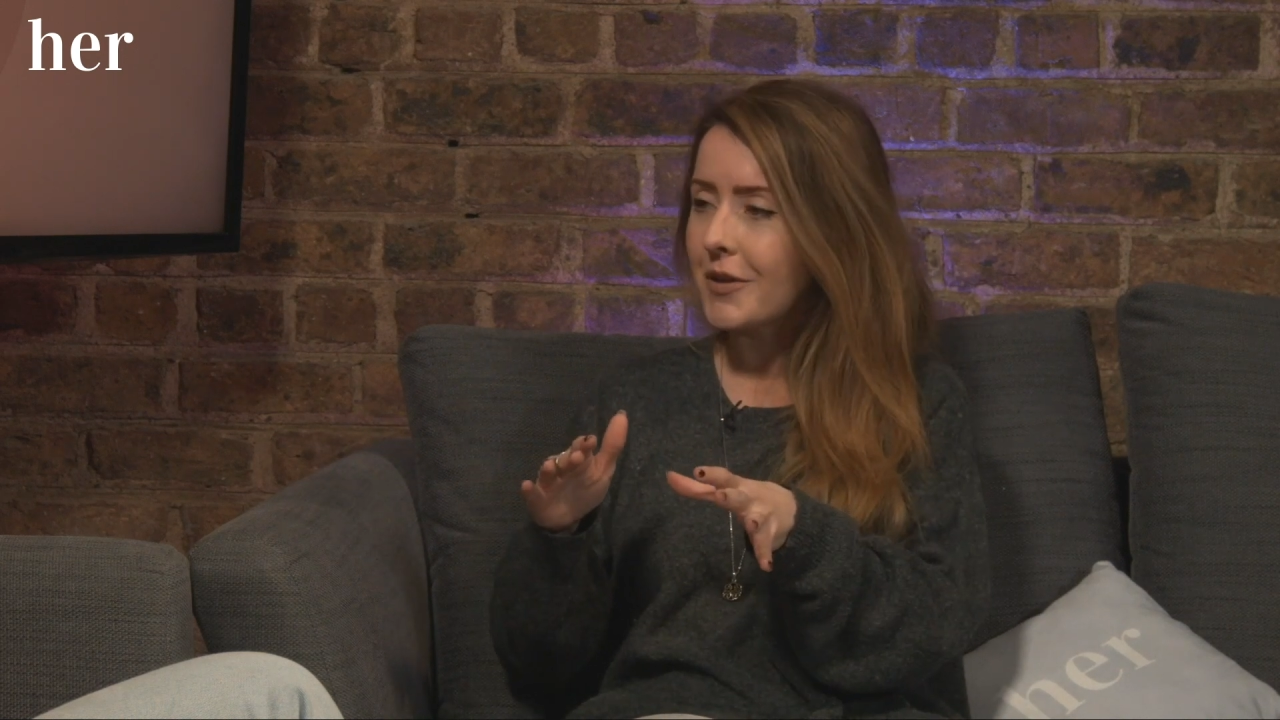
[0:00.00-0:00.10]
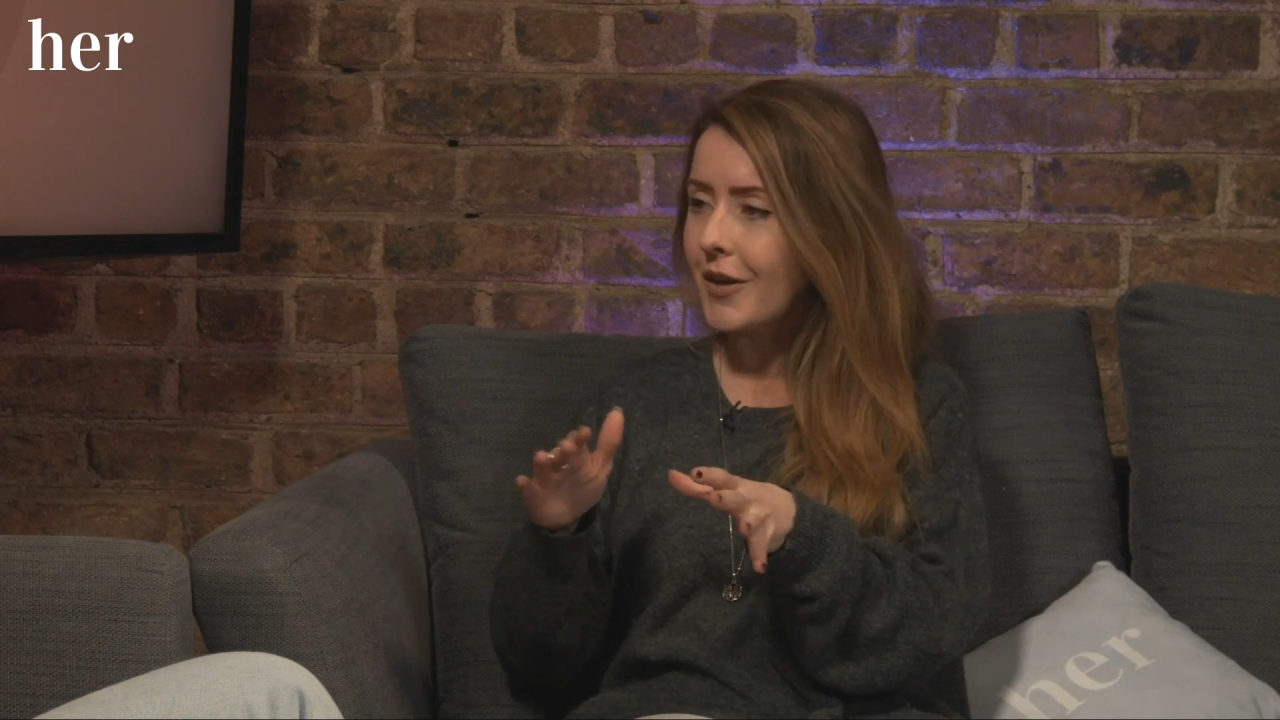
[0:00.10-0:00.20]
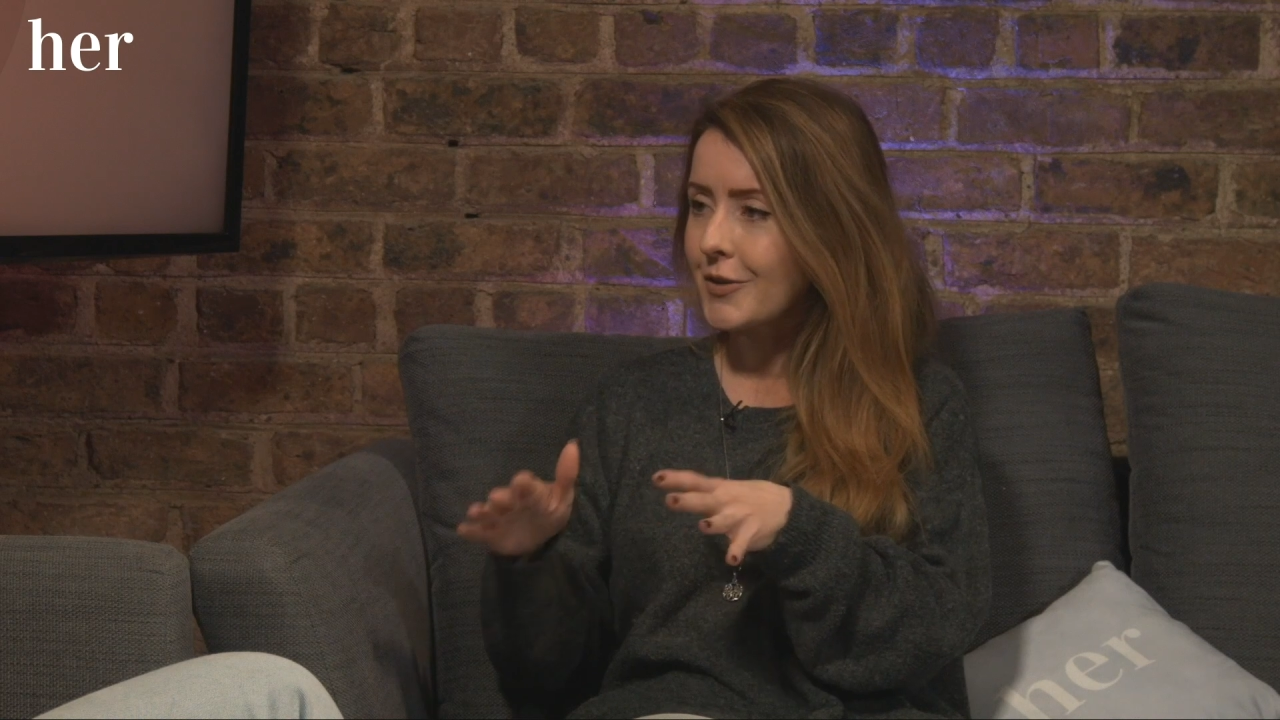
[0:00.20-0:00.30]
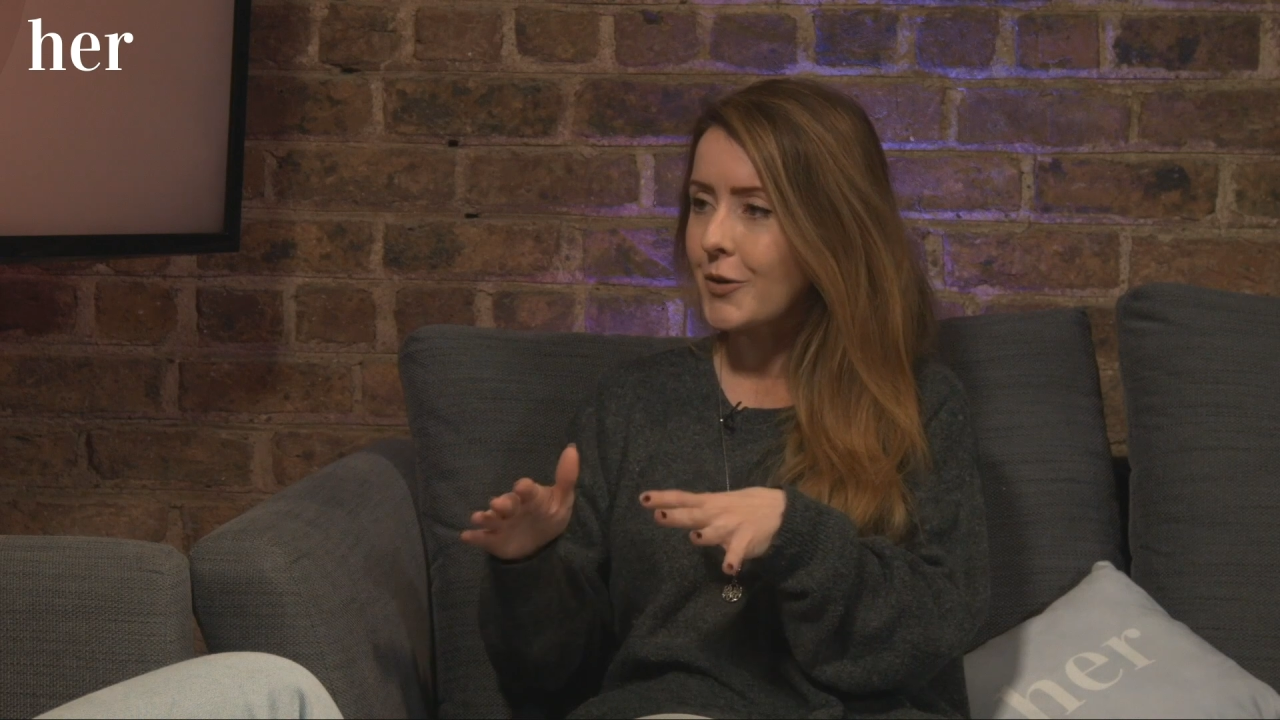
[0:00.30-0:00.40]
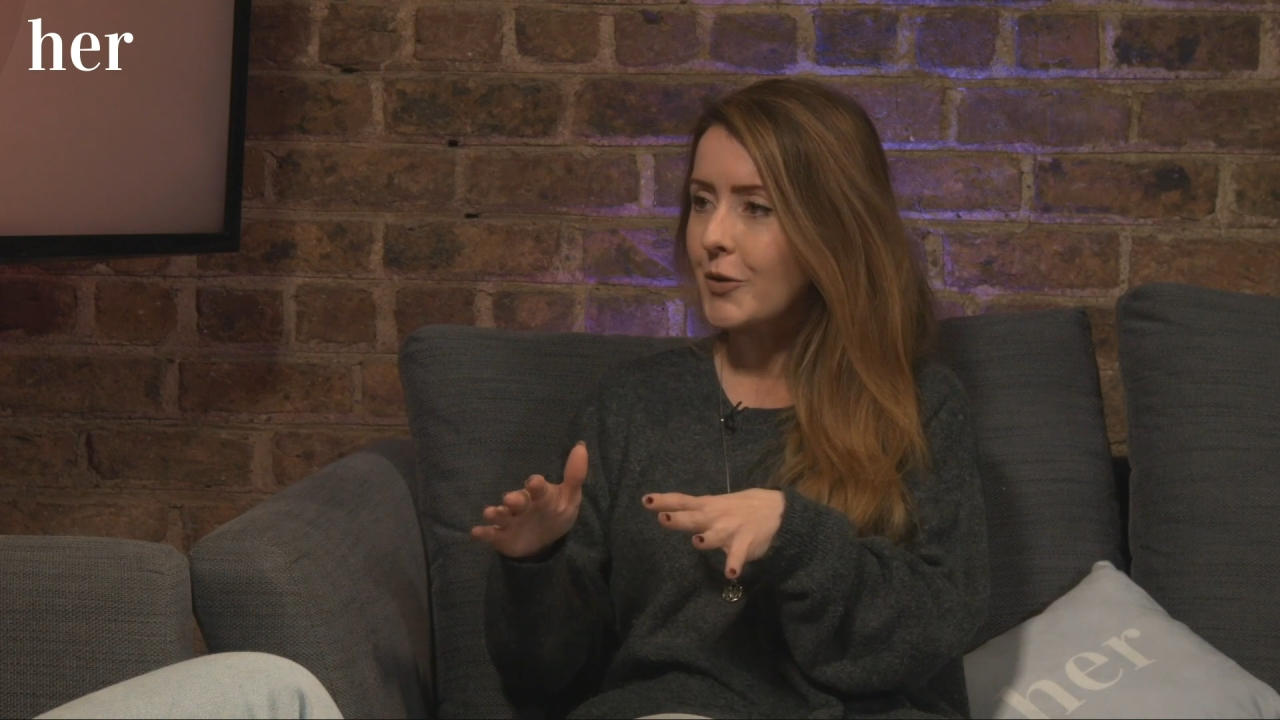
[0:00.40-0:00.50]
to
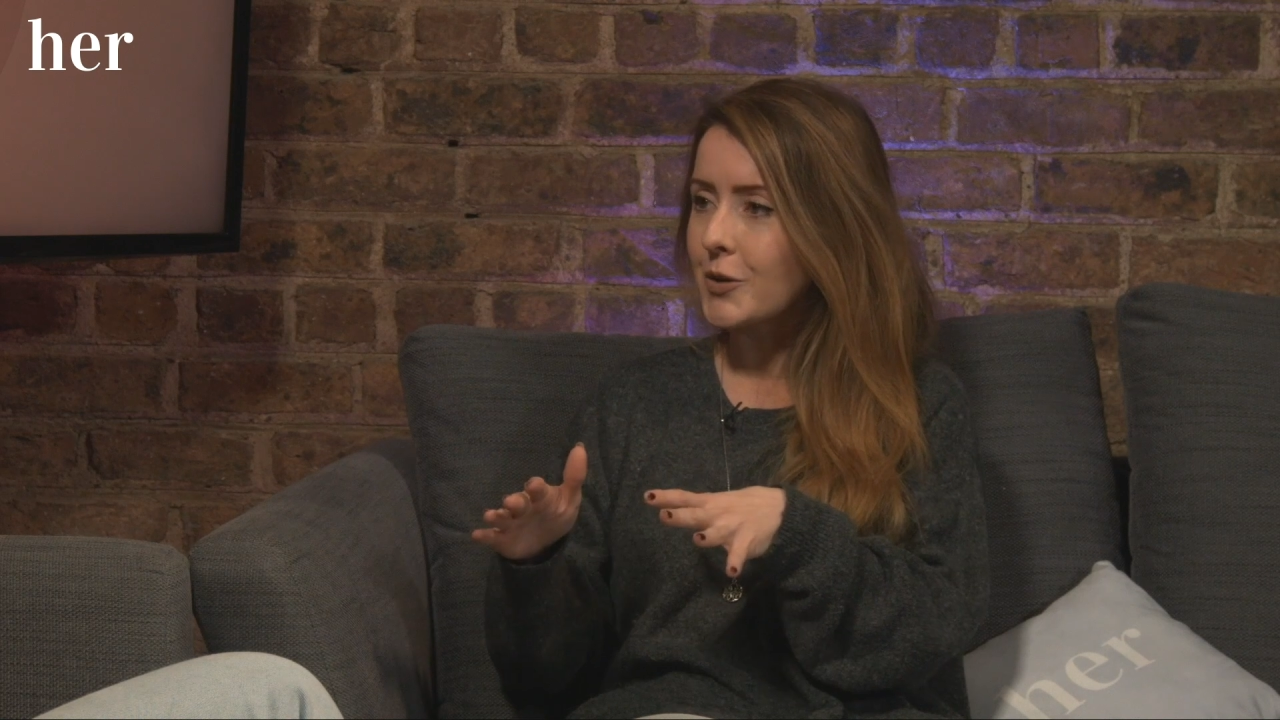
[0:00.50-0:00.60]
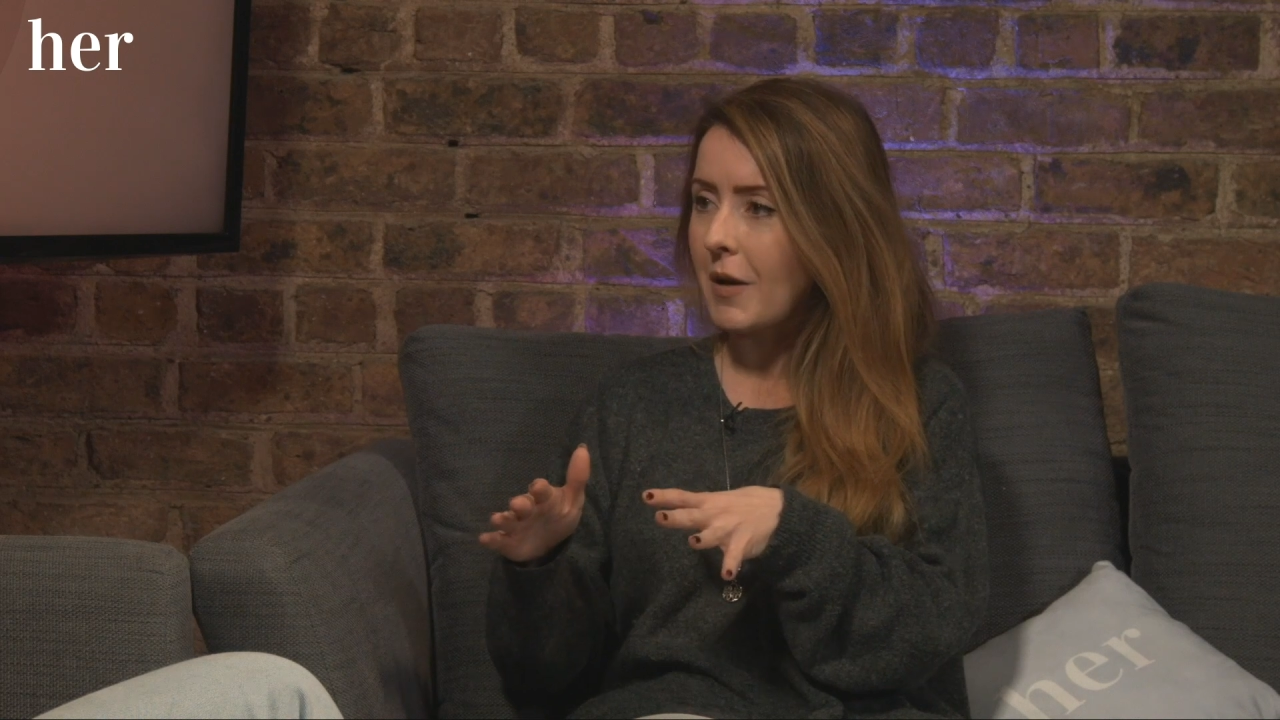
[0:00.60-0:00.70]
kind of talk to you